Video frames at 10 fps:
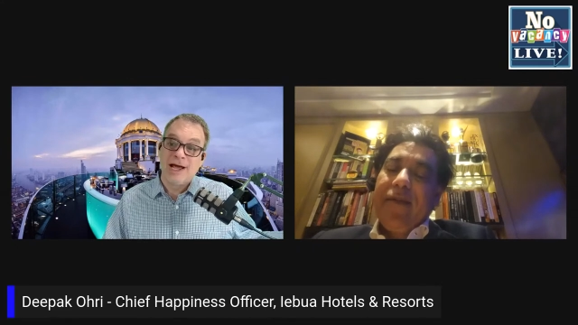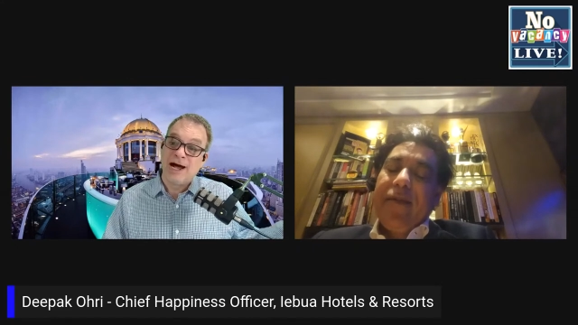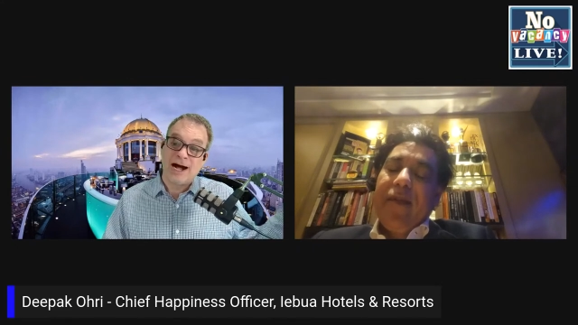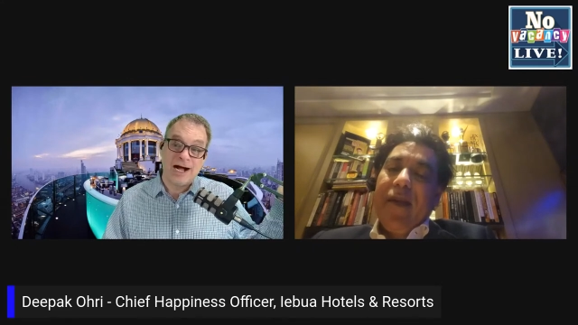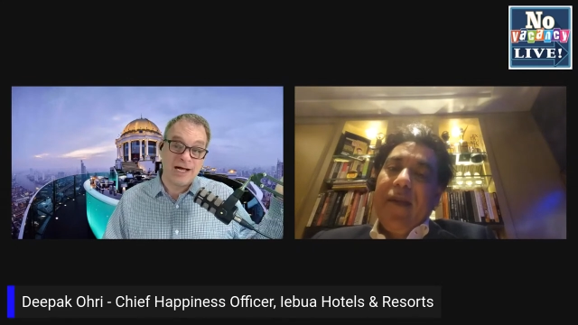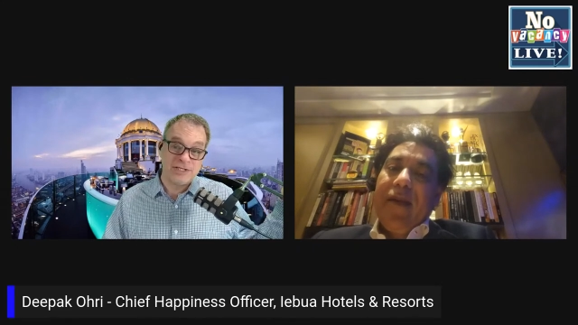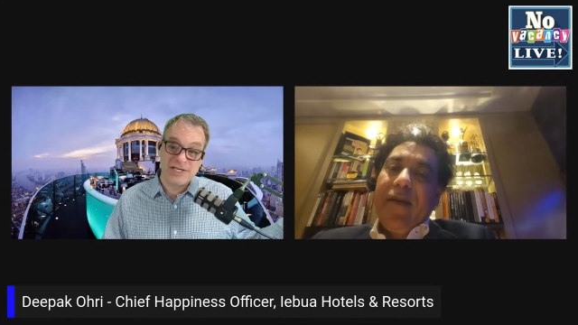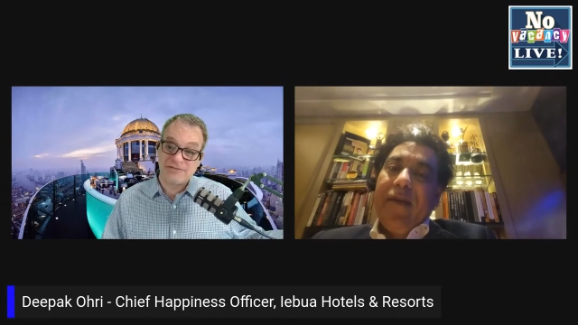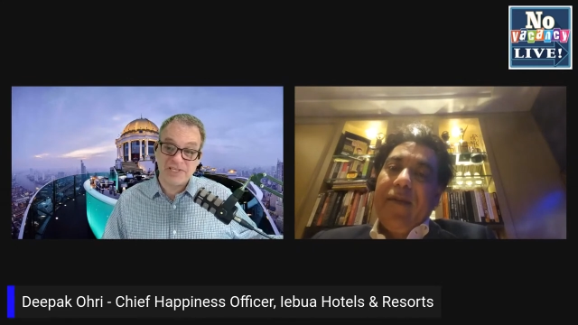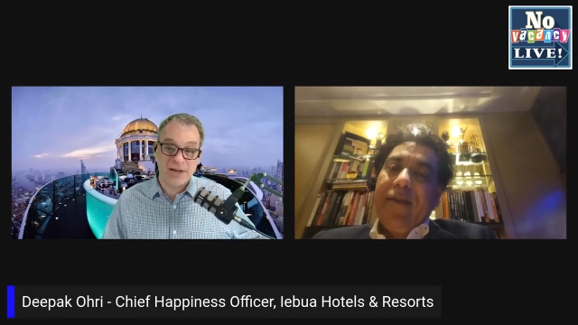Speaker 1: Uh,
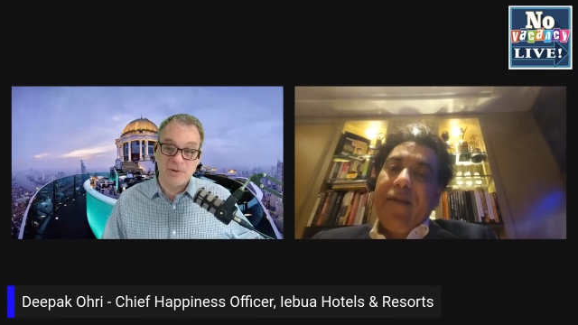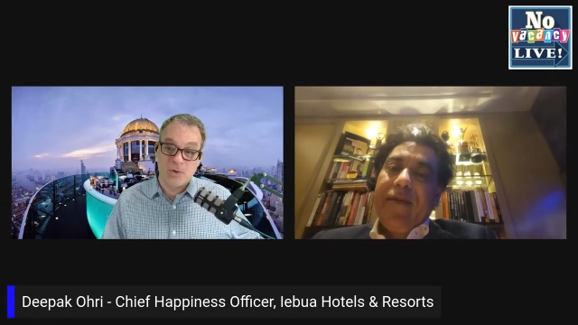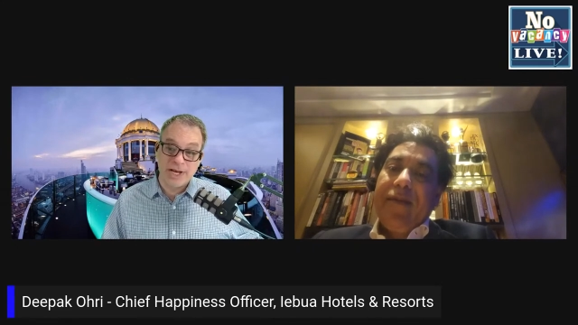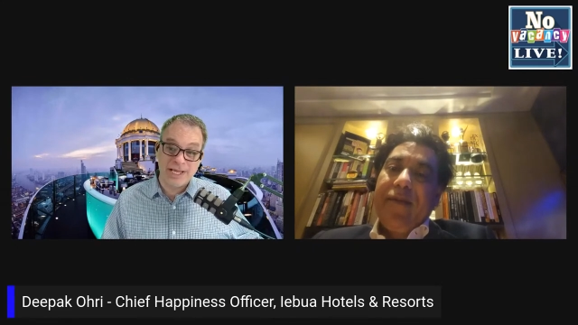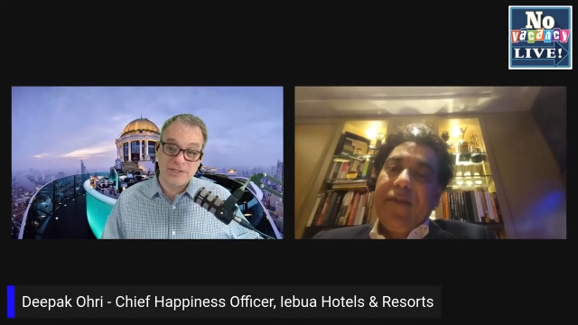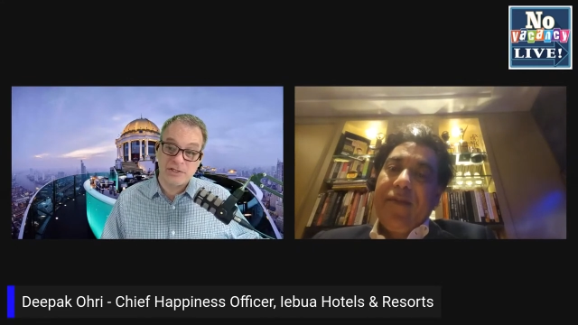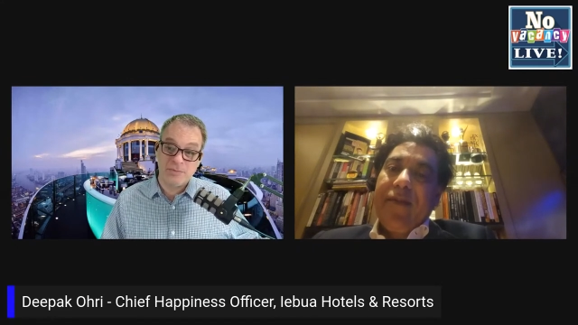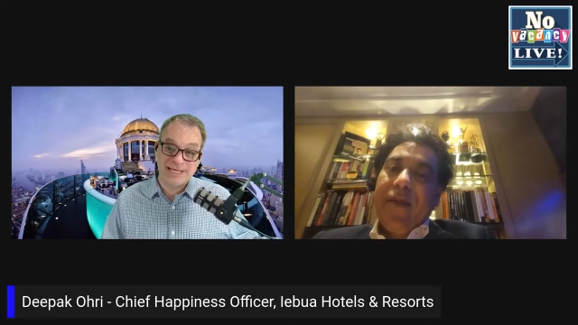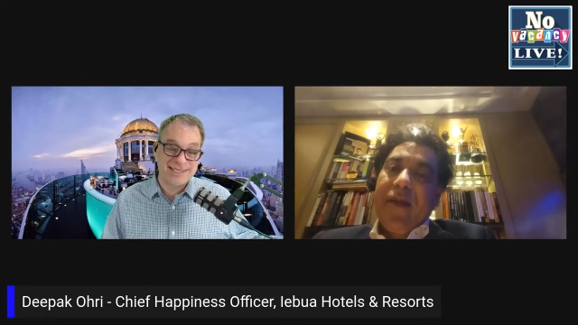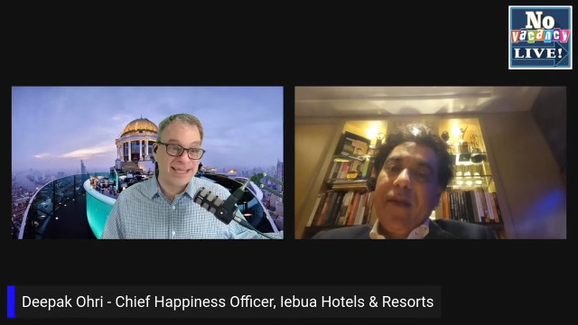Chef's Table won Asia's
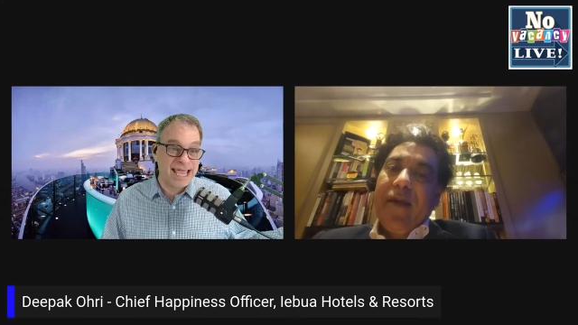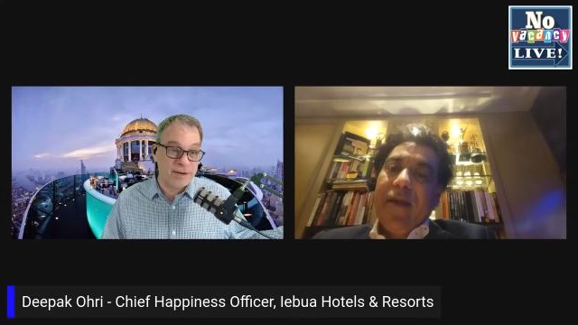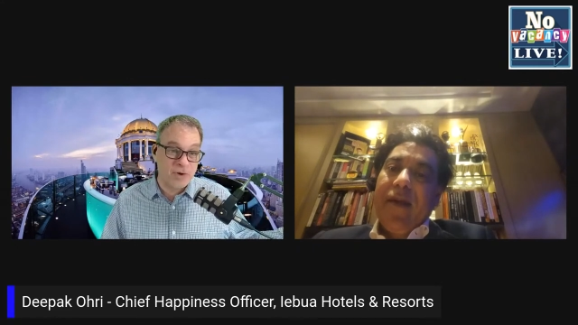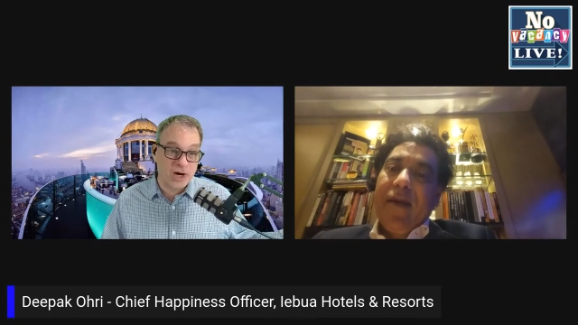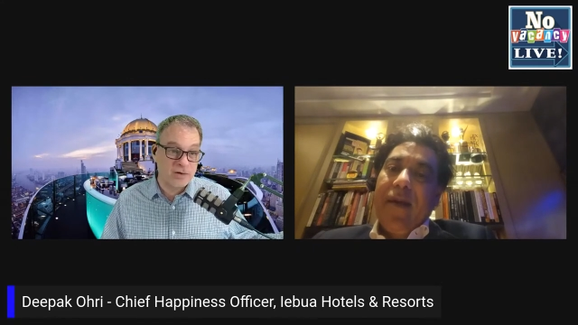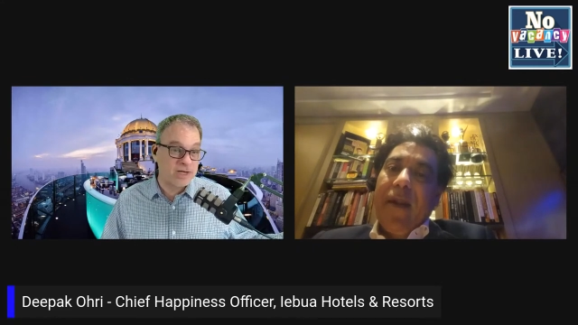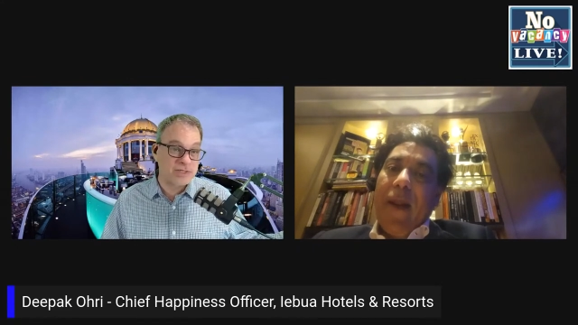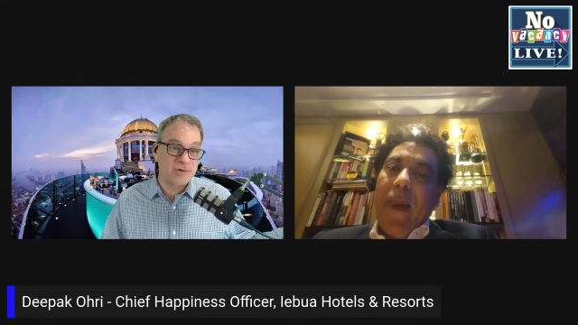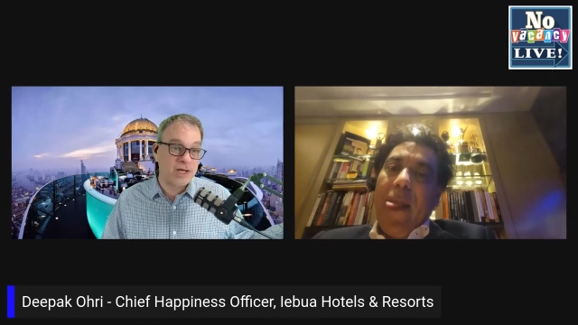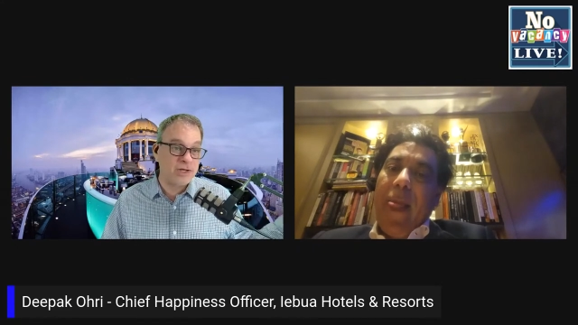Best Landmark
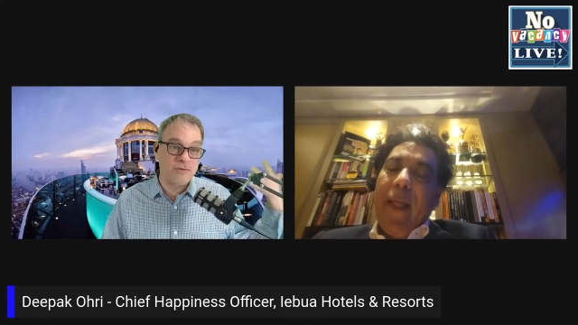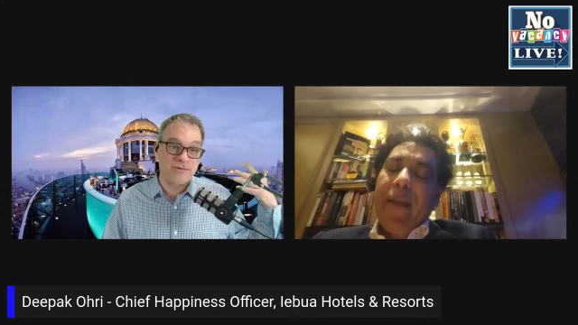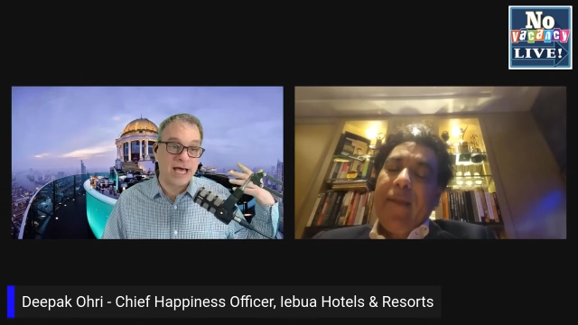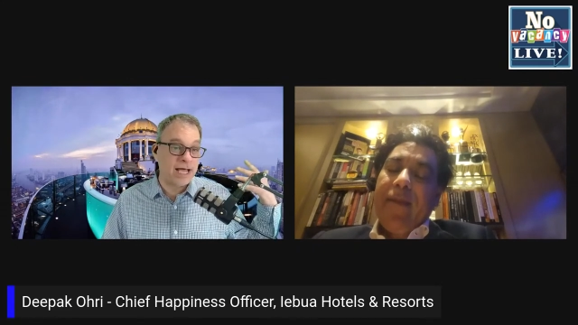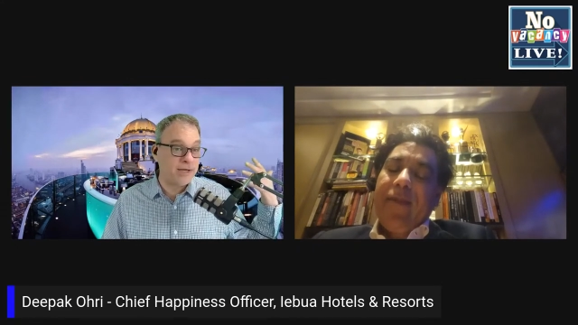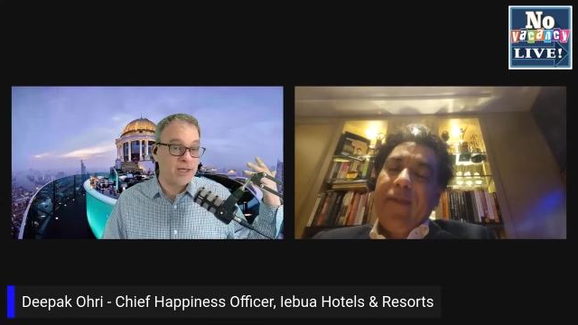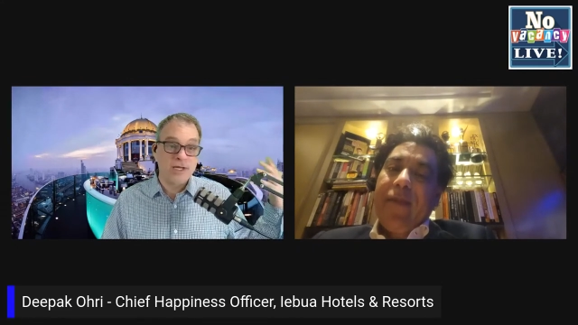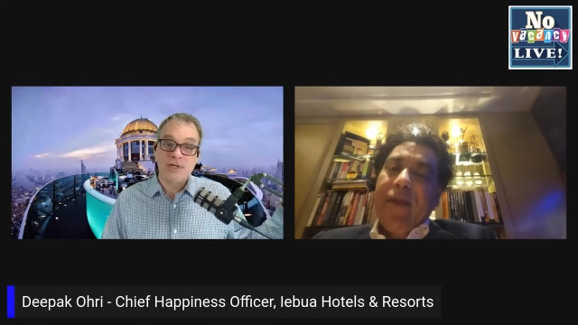Restaurant. You've got